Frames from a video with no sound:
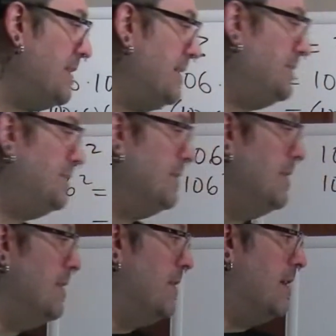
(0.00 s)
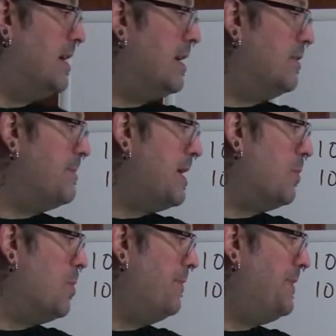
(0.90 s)
this no
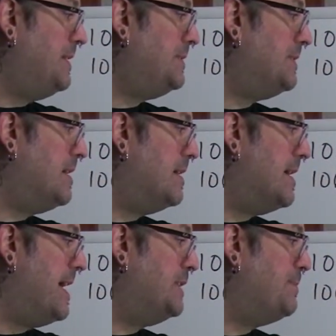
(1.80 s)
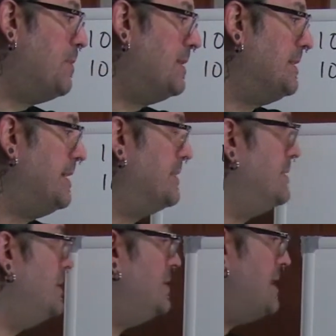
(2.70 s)
matter what this exponent
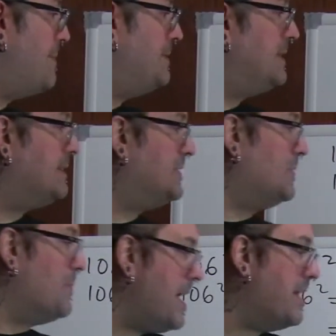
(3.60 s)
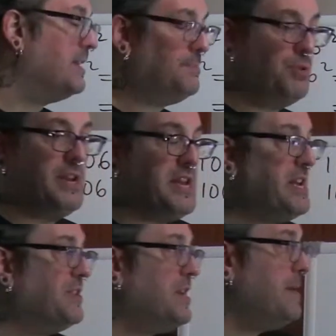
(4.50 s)
is. It just happens that squared is pretty
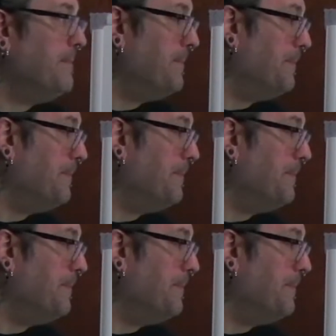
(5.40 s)
easy.